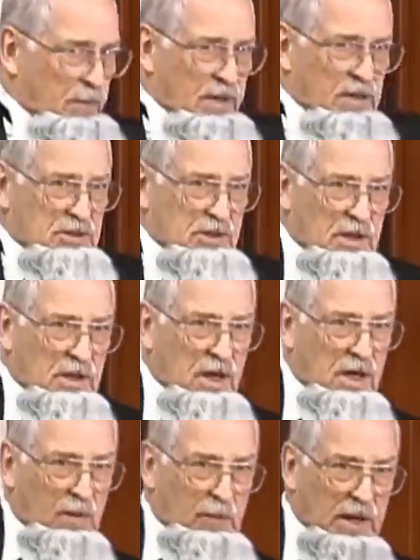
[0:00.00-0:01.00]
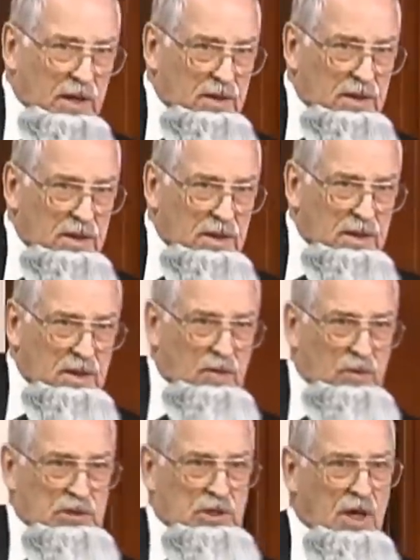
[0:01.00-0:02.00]
passing comment.
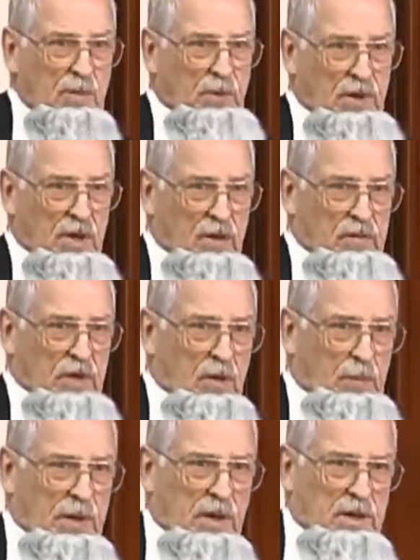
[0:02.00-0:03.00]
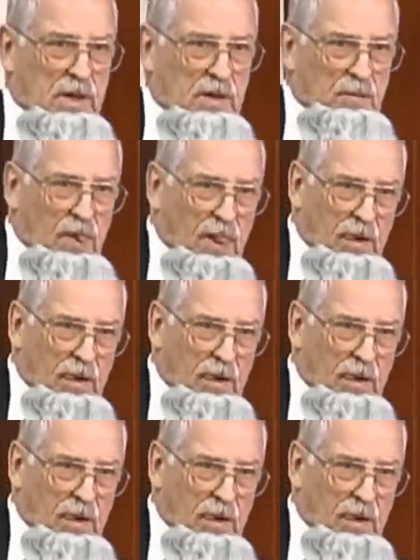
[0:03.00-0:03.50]
It was not part of the opinion.